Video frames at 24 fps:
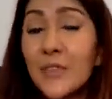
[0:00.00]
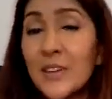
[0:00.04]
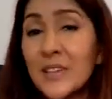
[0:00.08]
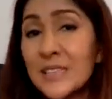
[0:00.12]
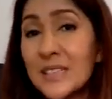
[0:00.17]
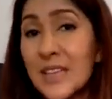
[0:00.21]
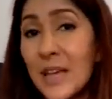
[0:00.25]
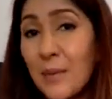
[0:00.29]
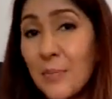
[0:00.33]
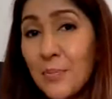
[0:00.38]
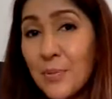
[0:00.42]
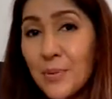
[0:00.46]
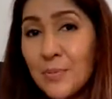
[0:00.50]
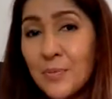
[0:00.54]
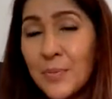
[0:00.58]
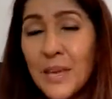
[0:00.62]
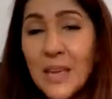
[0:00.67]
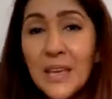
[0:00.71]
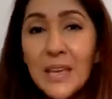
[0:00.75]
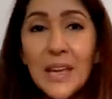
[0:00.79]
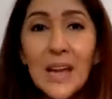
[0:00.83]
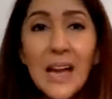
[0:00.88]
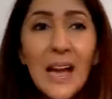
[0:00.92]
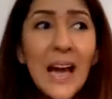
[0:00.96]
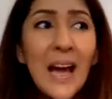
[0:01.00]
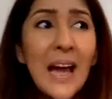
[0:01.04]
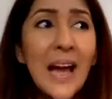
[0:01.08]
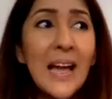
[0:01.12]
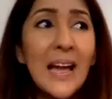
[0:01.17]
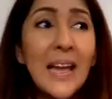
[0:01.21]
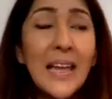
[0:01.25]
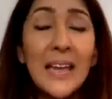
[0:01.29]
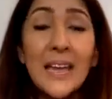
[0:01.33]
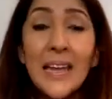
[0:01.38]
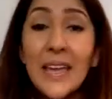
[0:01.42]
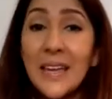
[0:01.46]
for example, me,
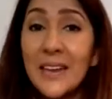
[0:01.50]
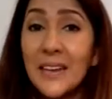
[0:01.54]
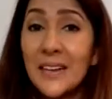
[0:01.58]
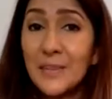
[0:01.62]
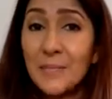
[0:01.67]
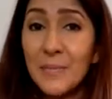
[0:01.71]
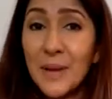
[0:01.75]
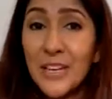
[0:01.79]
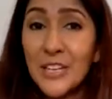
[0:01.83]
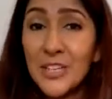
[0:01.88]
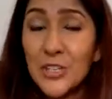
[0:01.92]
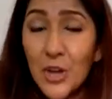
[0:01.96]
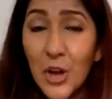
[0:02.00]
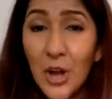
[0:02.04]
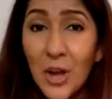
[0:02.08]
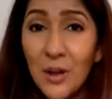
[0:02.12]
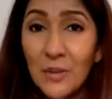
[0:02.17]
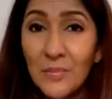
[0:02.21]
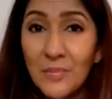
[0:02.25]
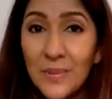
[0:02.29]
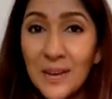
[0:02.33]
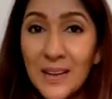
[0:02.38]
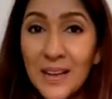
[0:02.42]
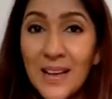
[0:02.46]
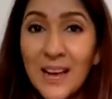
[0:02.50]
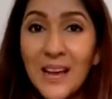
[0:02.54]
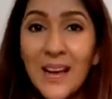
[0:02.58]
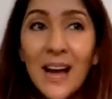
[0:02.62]
I hated my job.